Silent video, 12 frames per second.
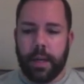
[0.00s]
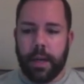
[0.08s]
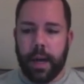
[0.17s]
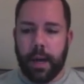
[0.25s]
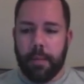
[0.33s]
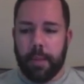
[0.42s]

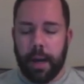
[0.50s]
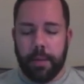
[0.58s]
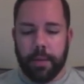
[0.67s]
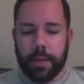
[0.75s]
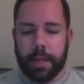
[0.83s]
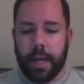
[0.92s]
I'm
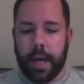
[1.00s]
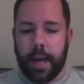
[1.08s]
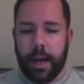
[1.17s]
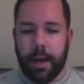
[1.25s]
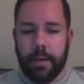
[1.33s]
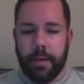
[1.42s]
going to
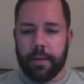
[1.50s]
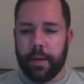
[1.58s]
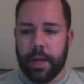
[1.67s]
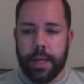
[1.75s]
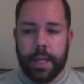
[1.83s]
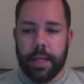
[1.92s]
have
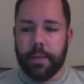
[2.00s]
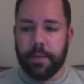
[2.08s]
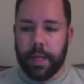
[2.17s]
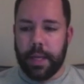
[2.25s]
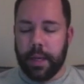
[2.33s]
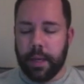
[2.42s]
an end of
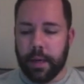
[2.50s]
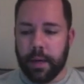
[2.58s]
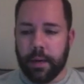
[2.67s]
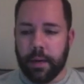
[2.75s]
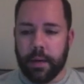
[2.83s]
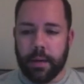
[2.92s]
the
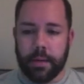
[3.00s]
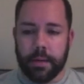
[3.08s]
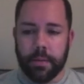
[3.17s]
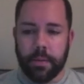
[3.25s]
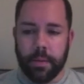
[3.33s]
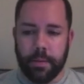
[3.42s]
year
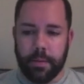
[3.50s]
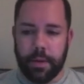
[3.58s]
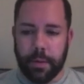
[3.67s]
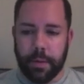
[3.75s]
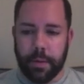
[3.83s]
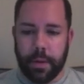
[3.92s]

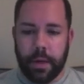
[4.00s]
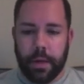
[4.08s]
review.